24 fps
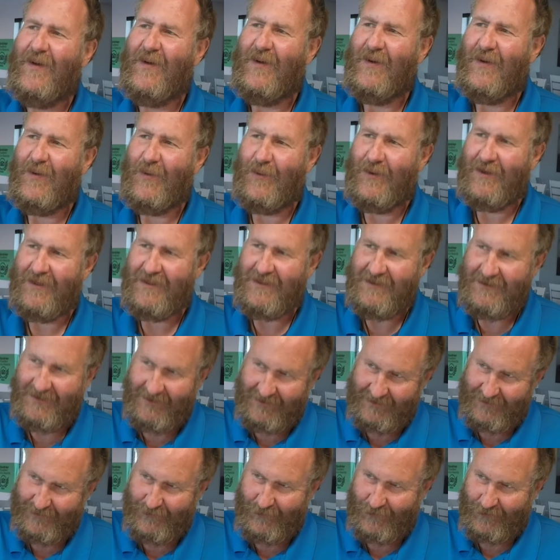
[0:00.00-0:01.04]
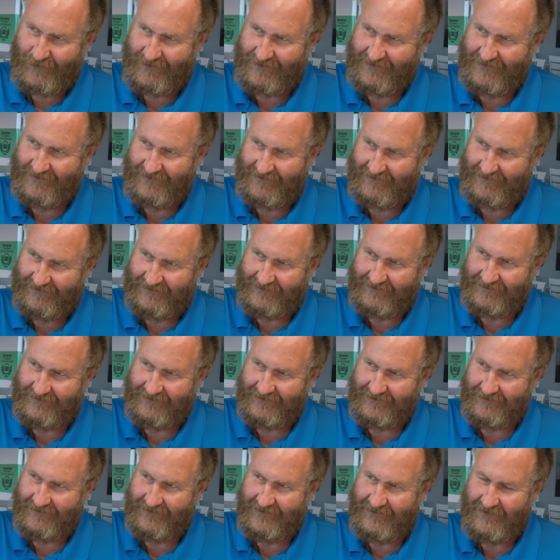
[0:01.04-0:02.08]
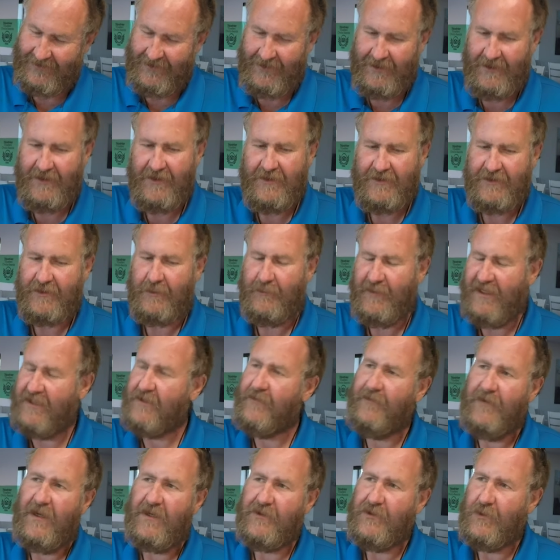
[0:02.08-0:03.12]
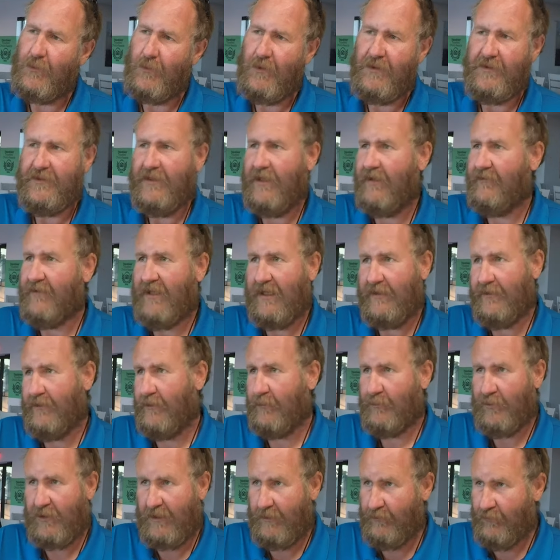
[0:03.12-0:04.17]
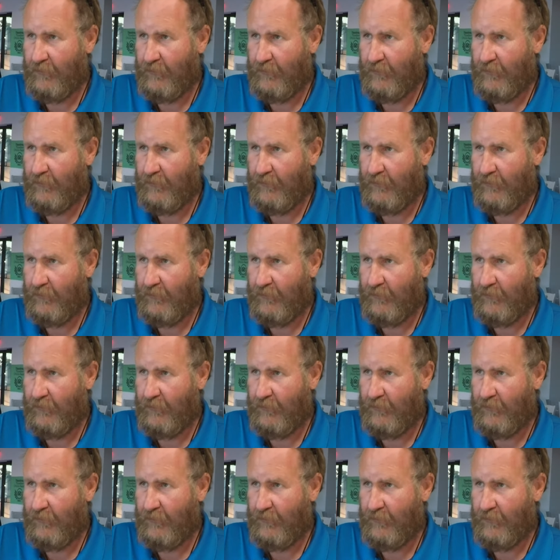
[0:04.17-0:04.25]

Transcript: or extended warranty. Gotcha. Yeah. So manufacturer warranty, I've got no problem